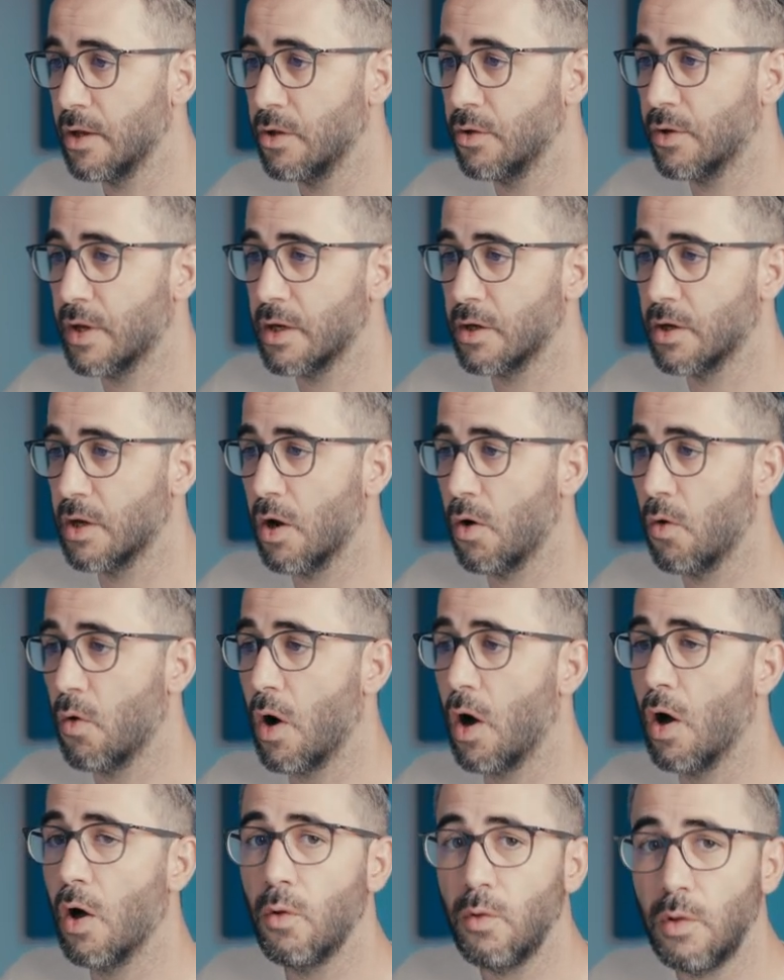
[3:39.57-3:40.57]
You can
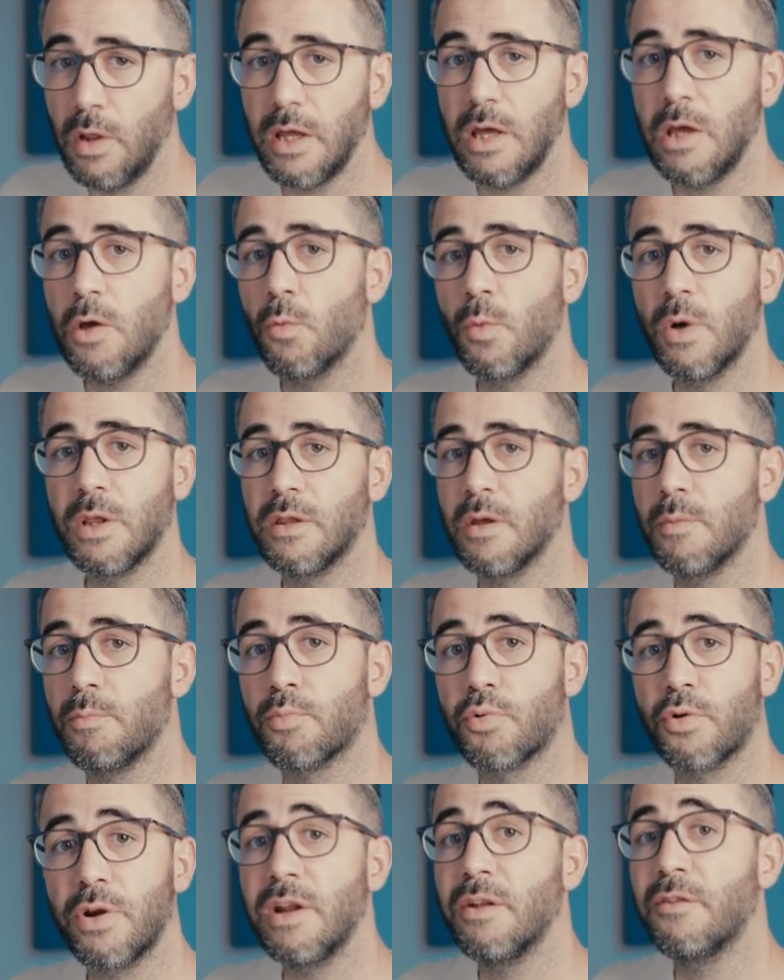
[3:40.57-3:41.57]
go only with the
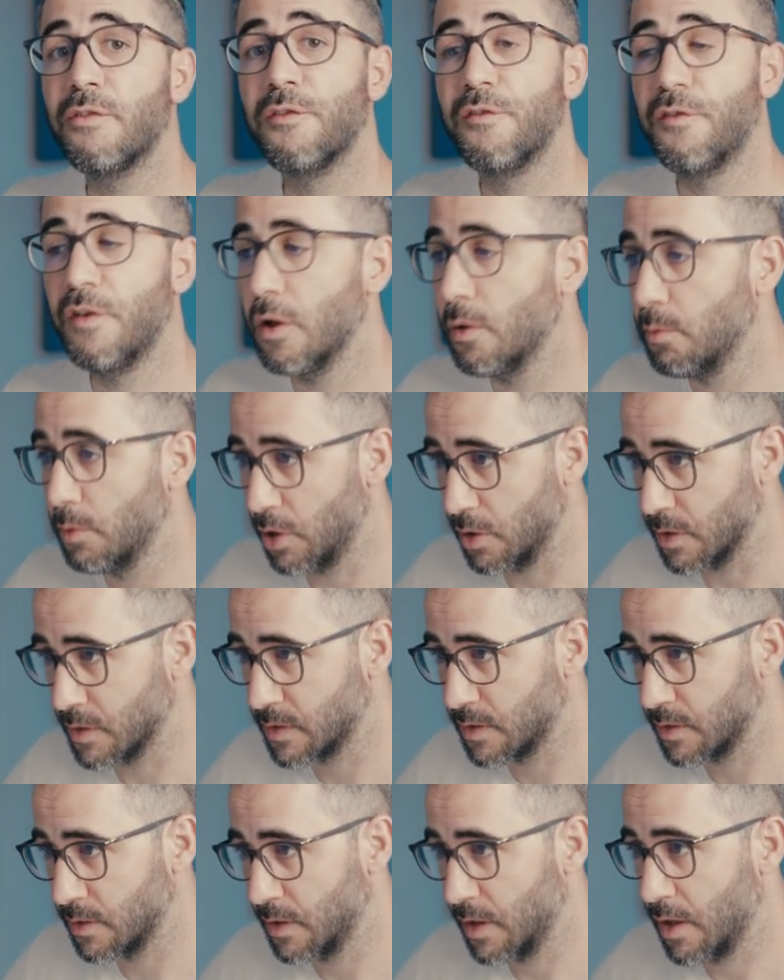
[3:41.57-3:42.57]
print film
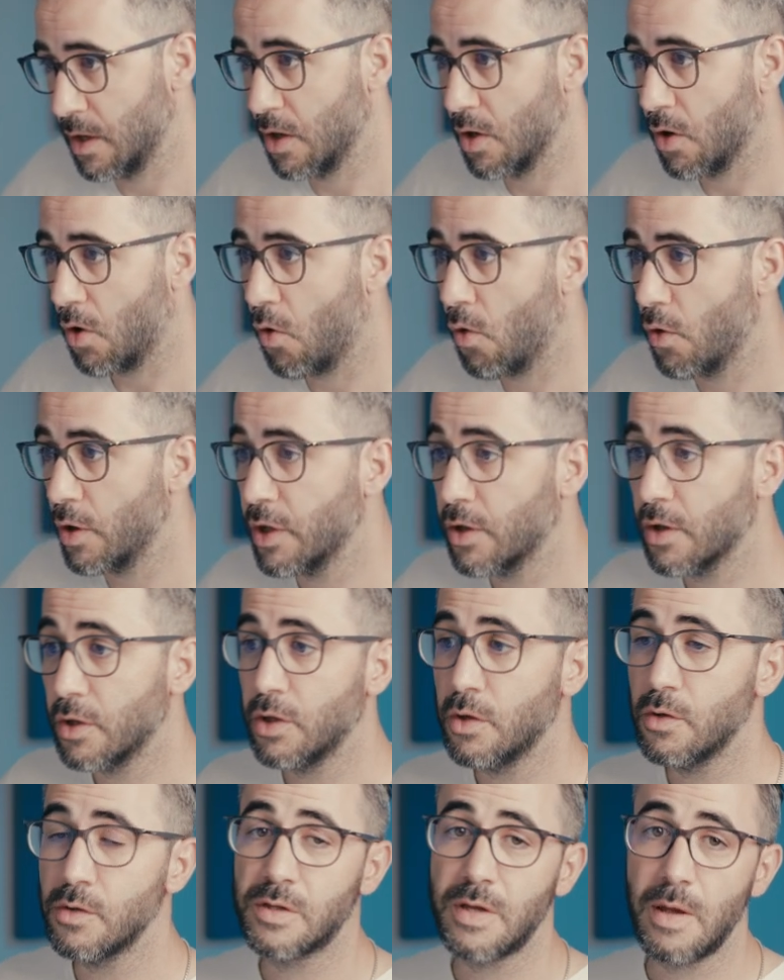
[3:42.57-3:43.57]
looks or you can
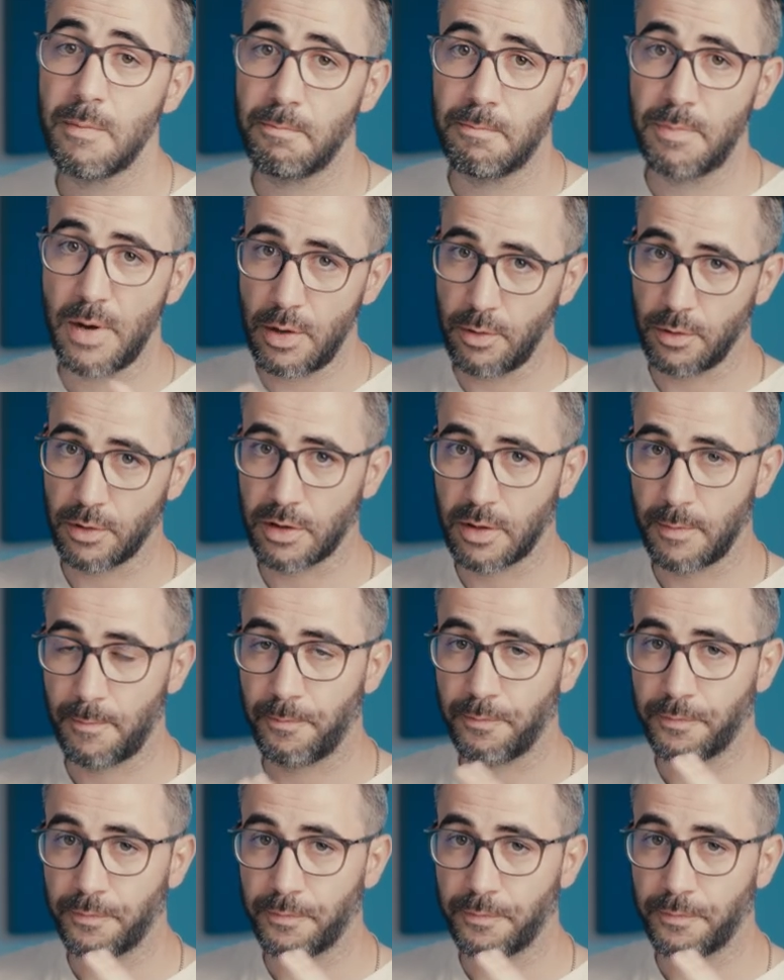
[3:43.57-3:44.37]
use them both